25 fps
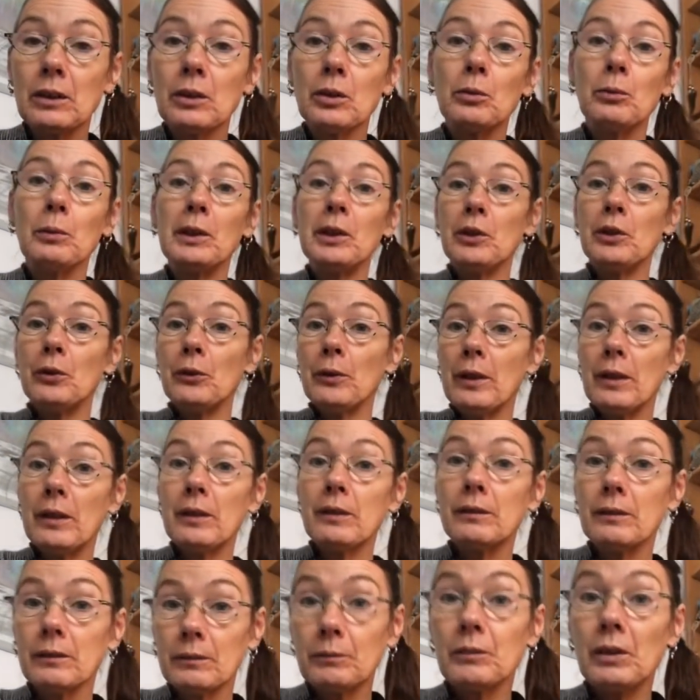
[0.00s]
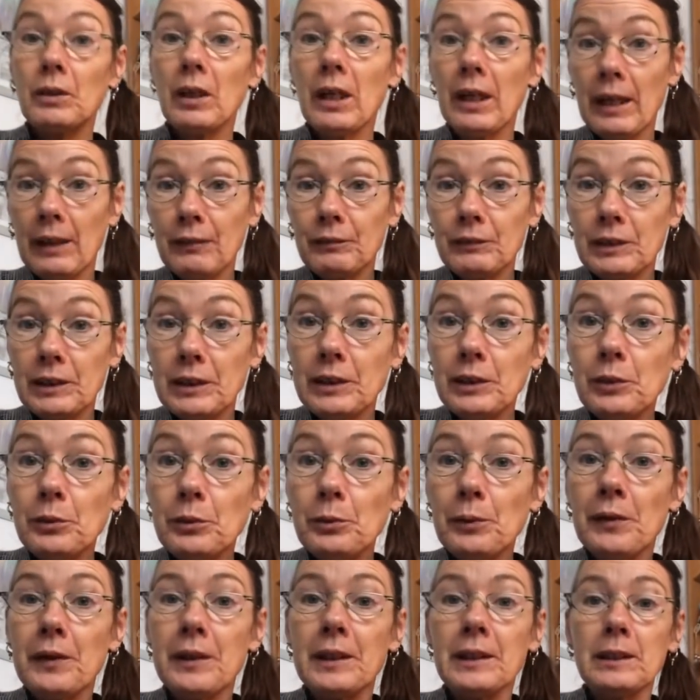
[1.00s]
when you have to deal
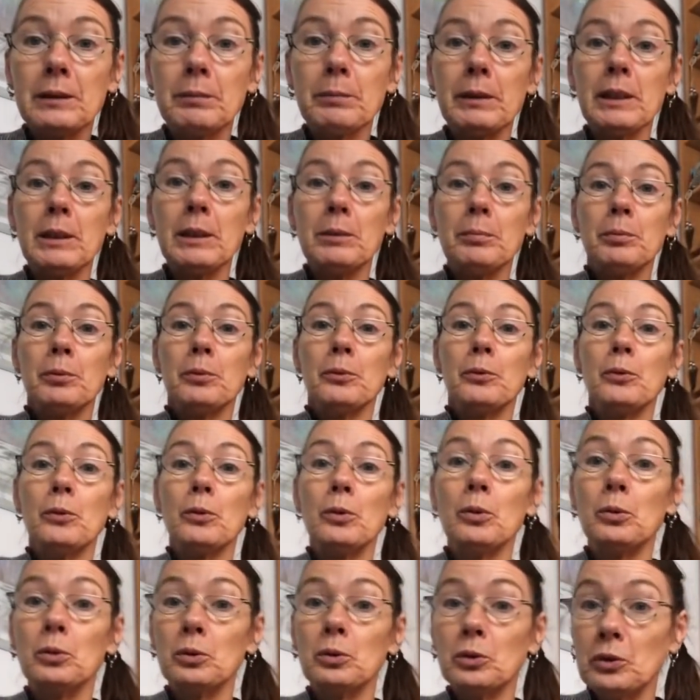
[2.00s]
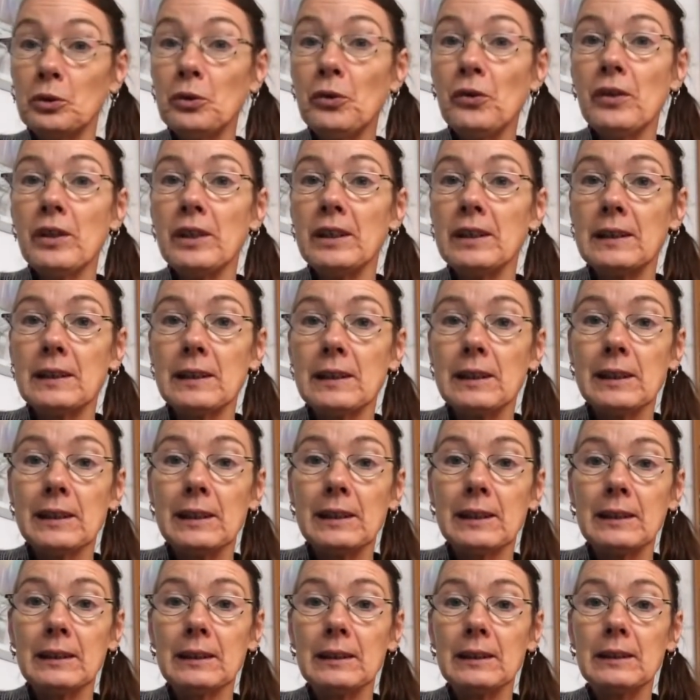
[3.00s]
with these people or do these
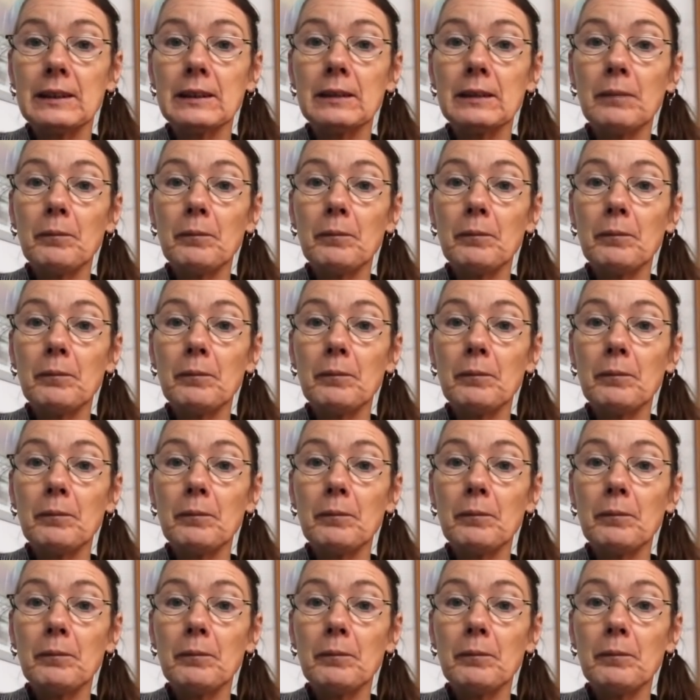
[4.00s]
things.